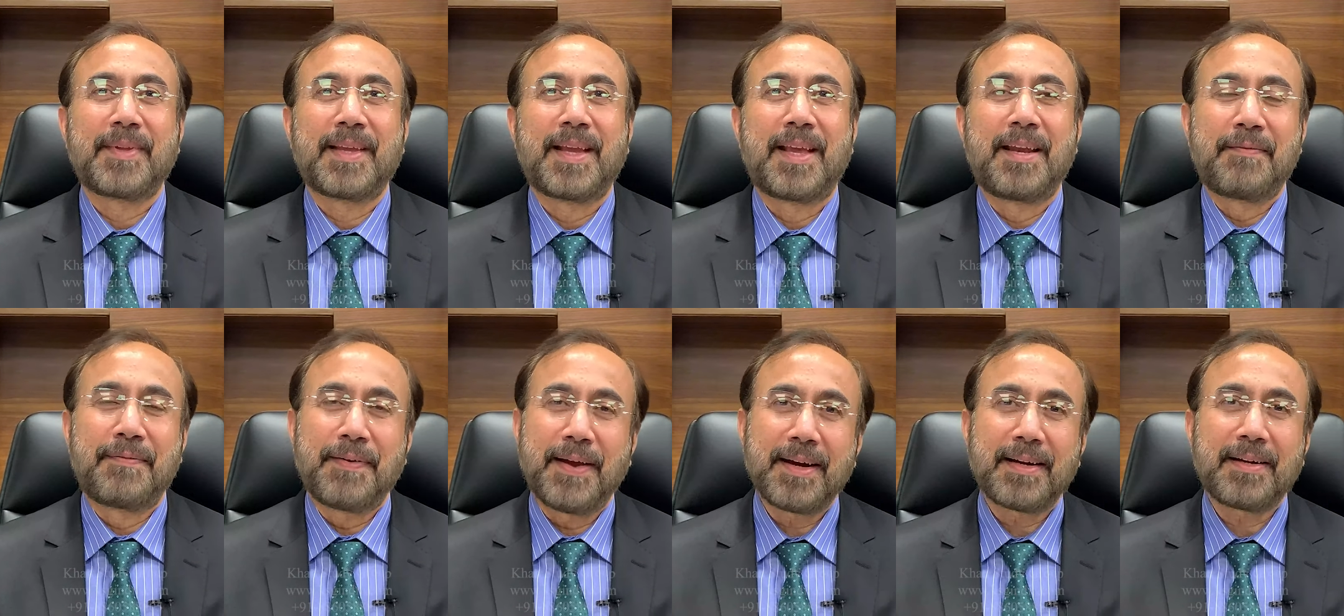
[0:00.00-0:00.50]

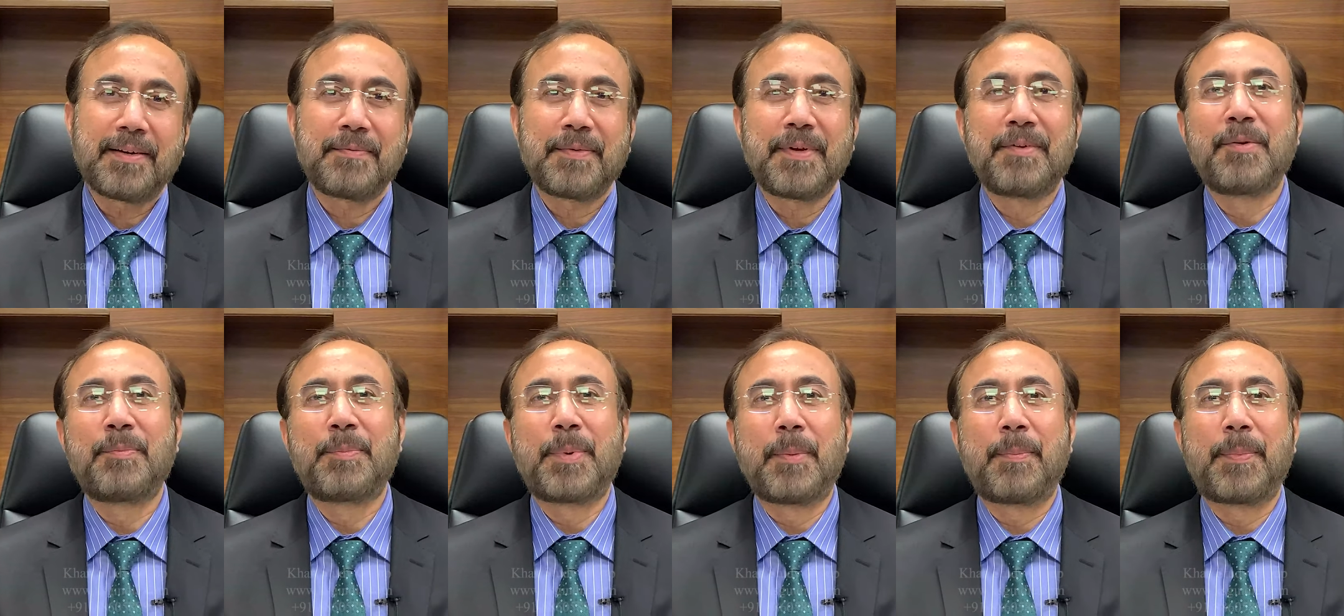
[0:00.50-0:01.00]
In fact,
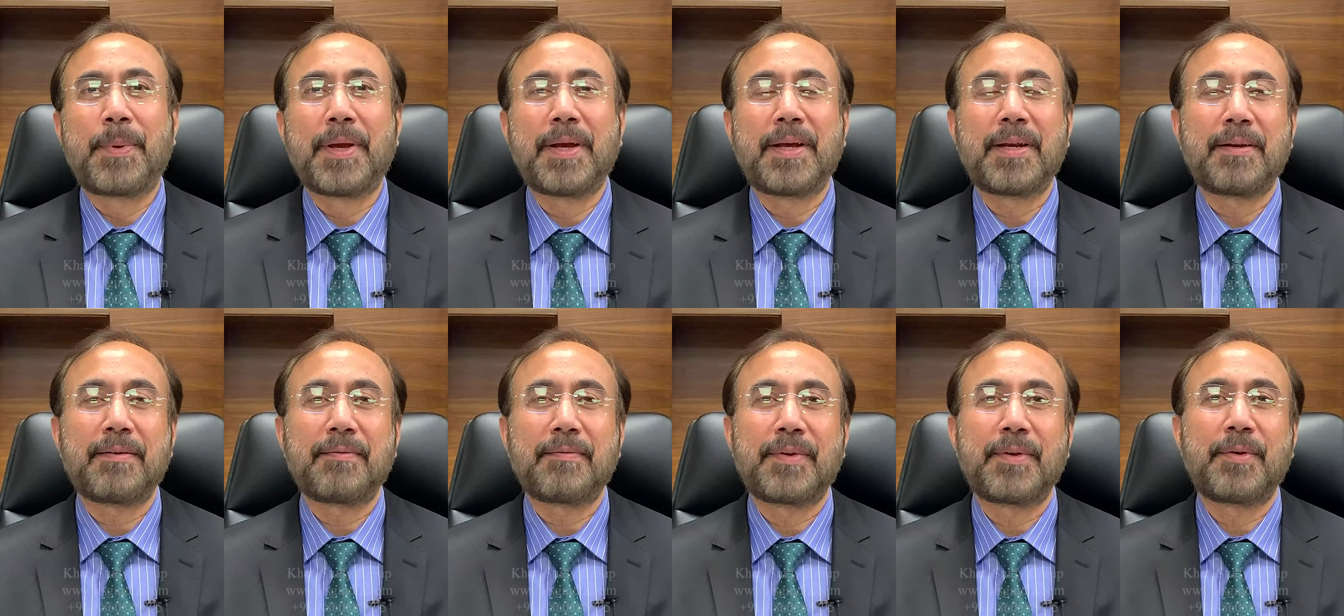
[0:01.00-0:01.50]
when we prepare,
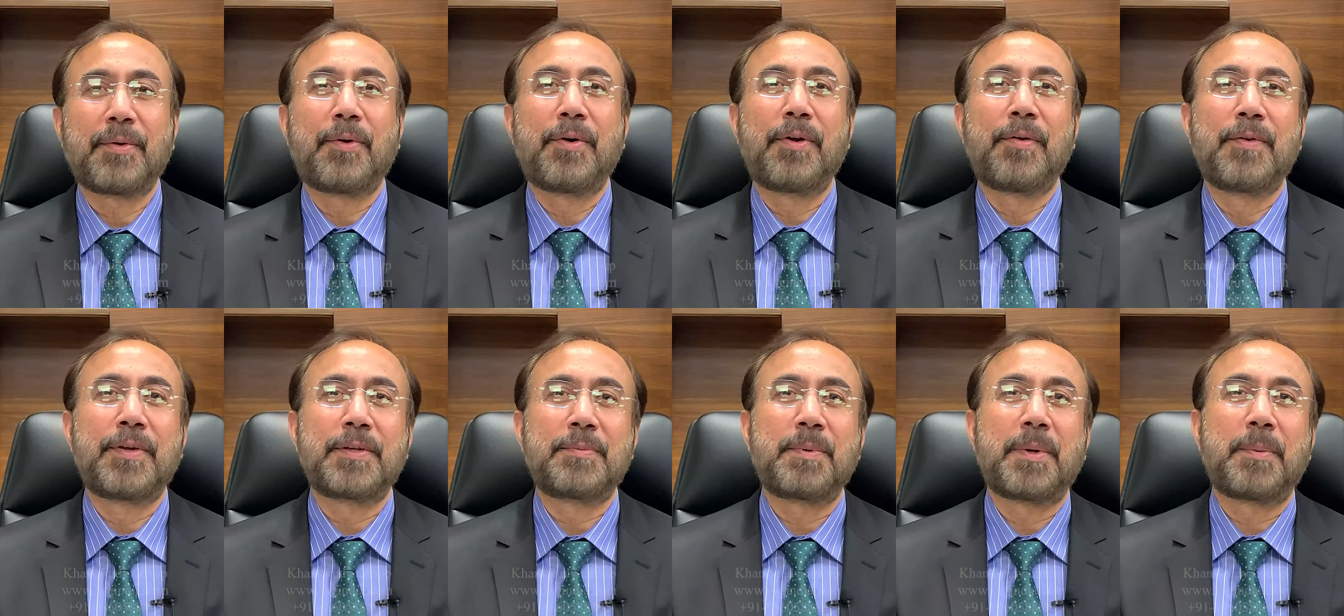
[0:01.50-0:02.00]
we
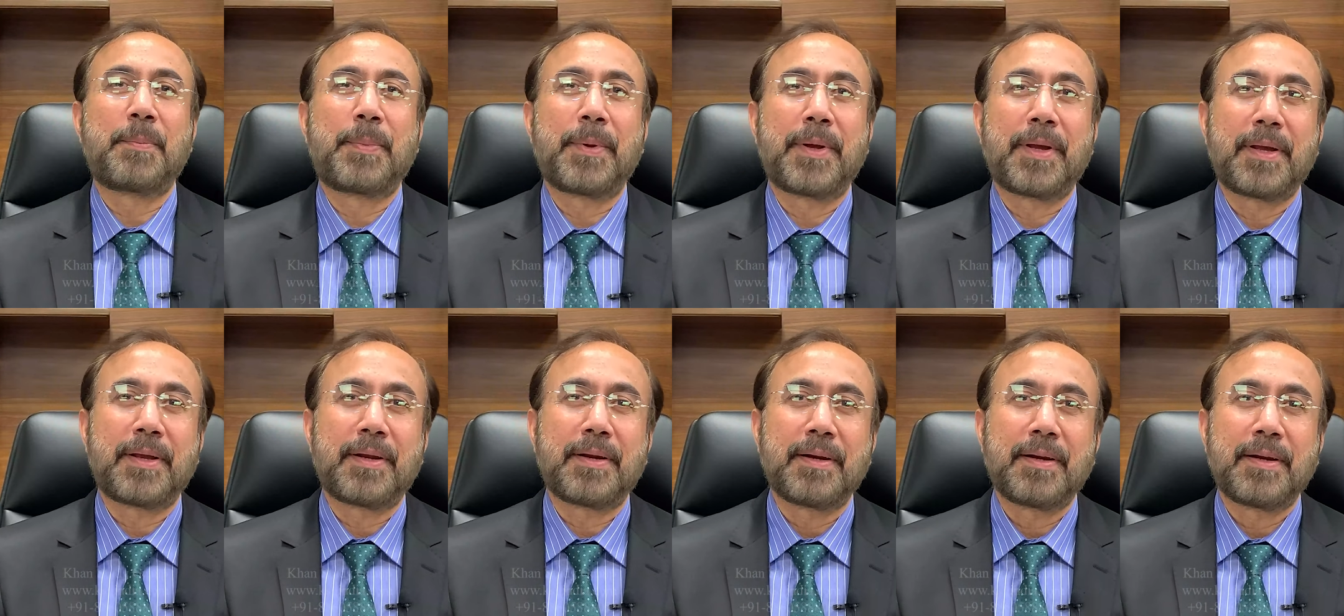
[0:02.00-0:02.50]
always
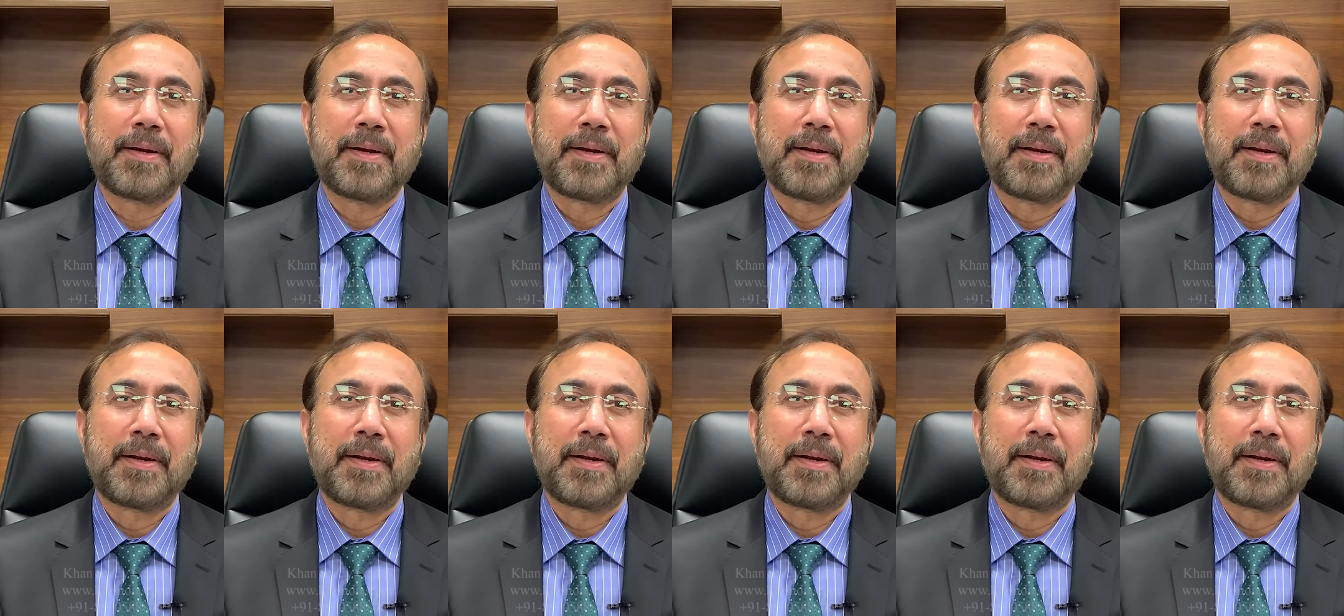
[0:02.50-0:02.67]
prepare